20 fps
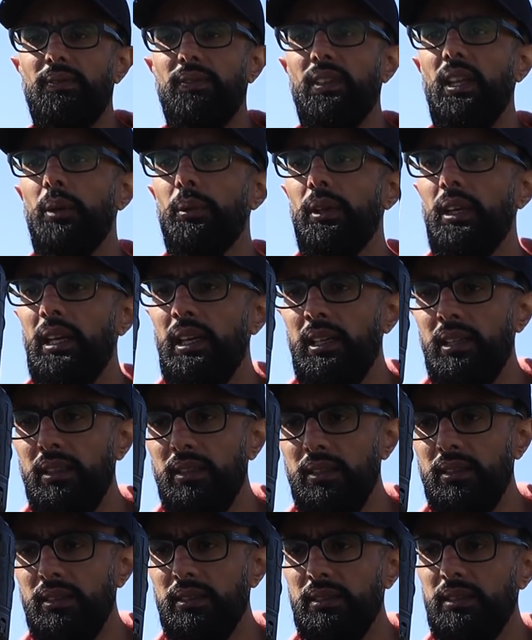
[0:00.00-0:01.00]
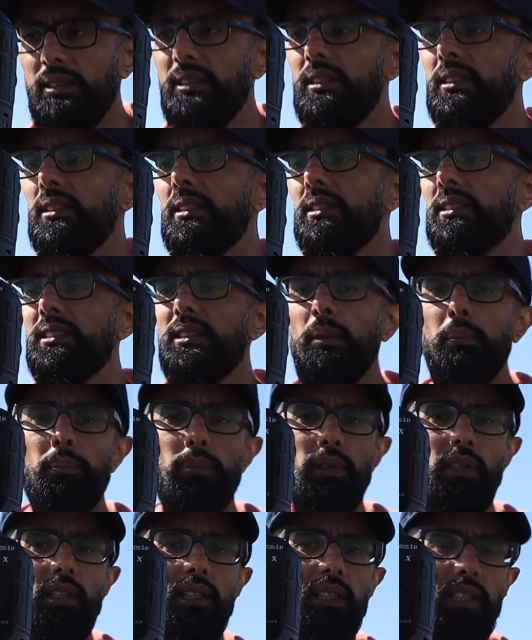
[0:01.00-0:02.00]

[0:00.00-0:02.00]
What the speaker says: There we are. Simple.